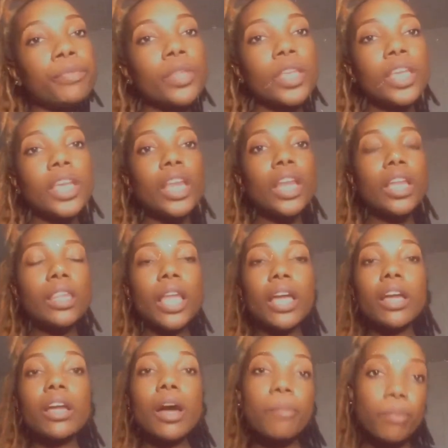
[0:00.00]
getting like a
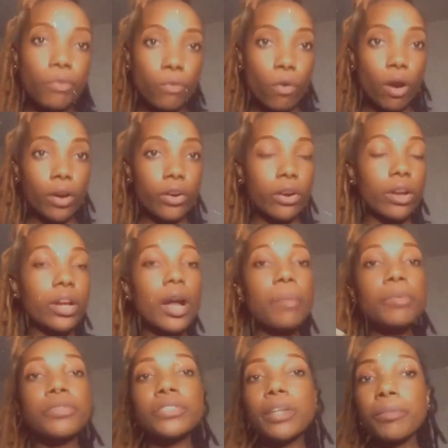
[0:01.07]
cup of water, a cup of
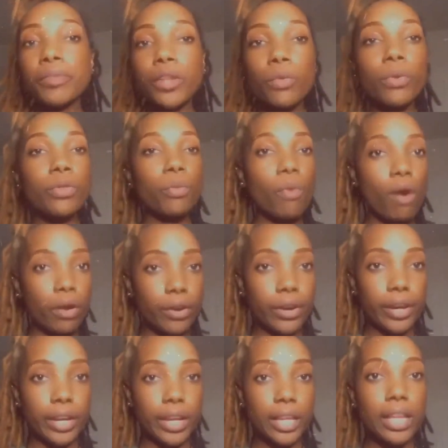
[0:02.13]
something with water in
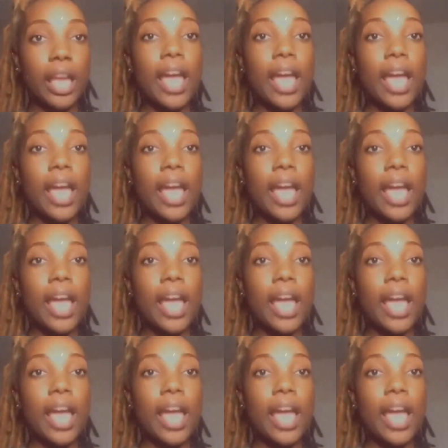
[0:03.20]
it,